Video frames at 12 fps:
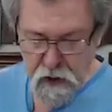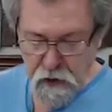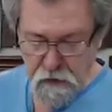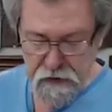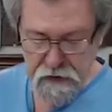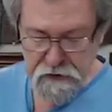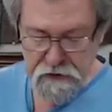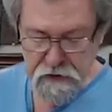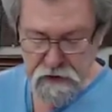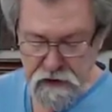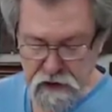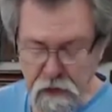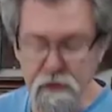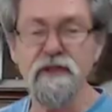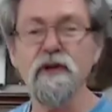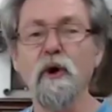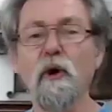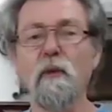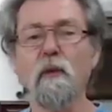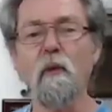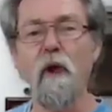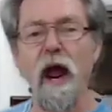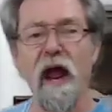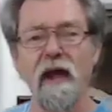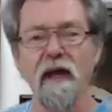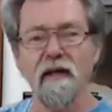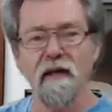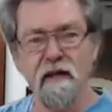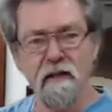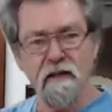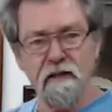All right, next thing is show us your rack.